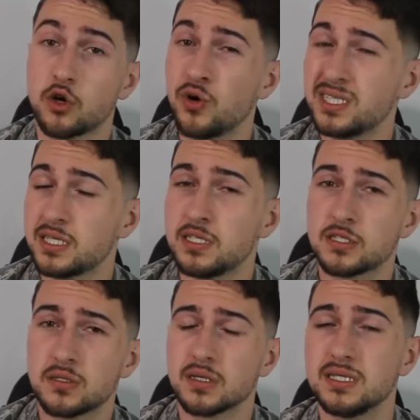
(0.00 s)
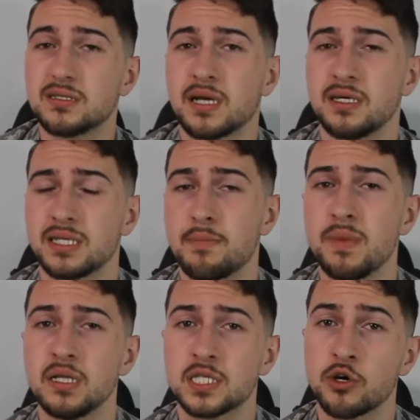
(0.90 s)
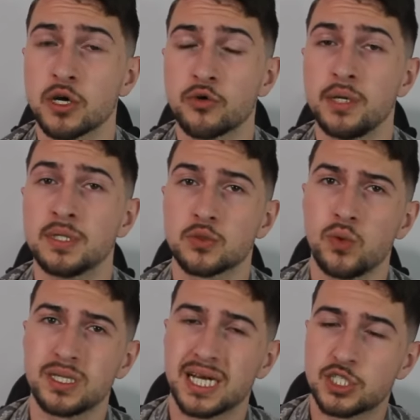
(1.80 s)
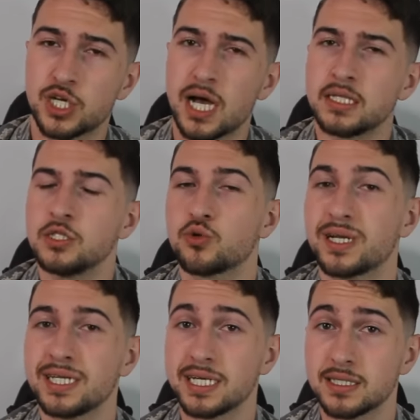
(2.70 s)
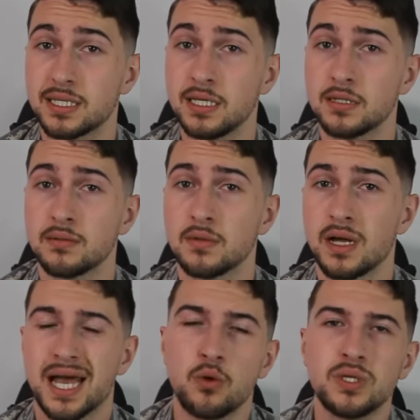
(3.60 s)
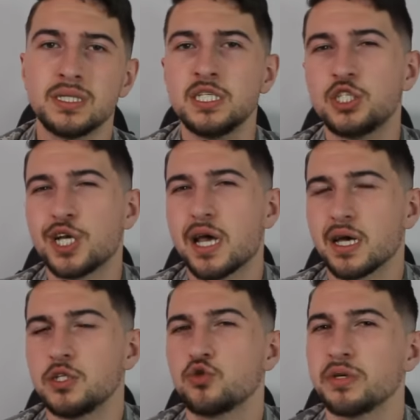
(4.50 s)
In coincidence, Turkey signed a military agreement with Chad in 2019 and with Niger in